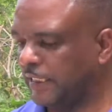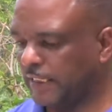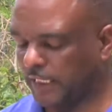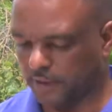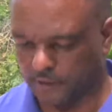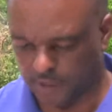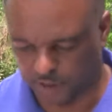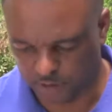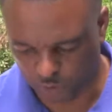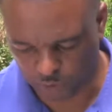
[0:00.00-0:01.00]
Yes,
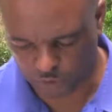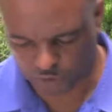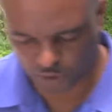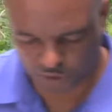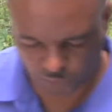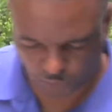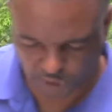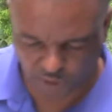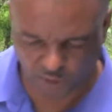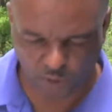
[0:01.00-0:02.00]
those ducts would
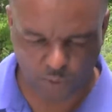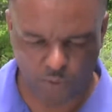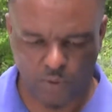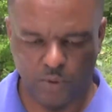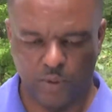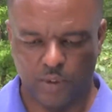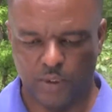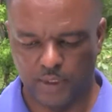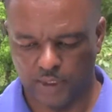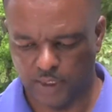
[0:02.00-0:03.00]
allow
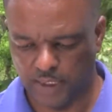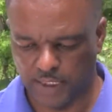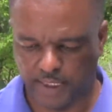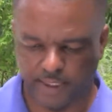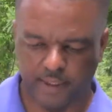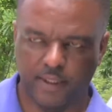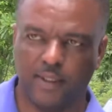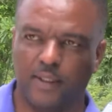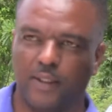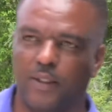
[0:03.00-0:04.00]
the laying
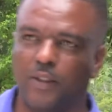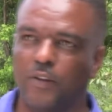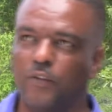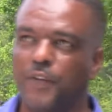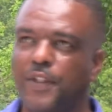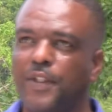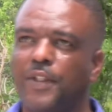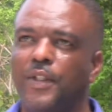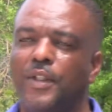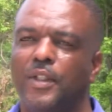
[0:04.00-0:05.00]
of the
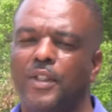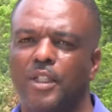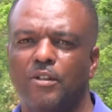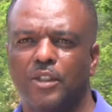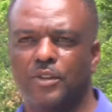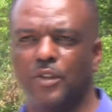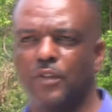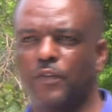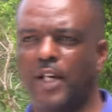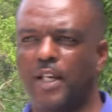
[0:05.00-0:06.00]
terrestrial
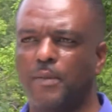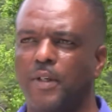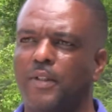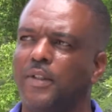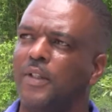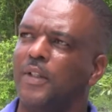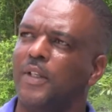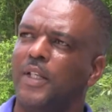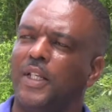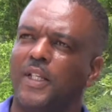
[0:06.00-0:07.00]
fiber,
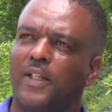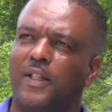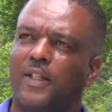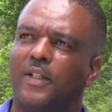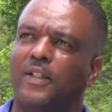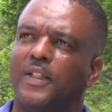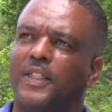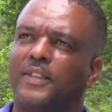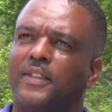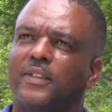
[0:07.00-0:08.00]

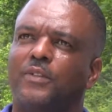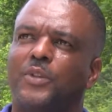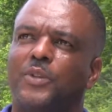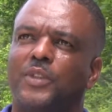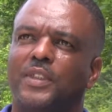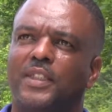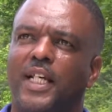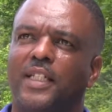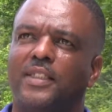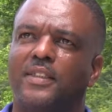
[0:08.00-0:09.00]
and of course,
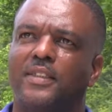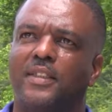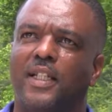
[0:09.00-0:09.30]
DITE's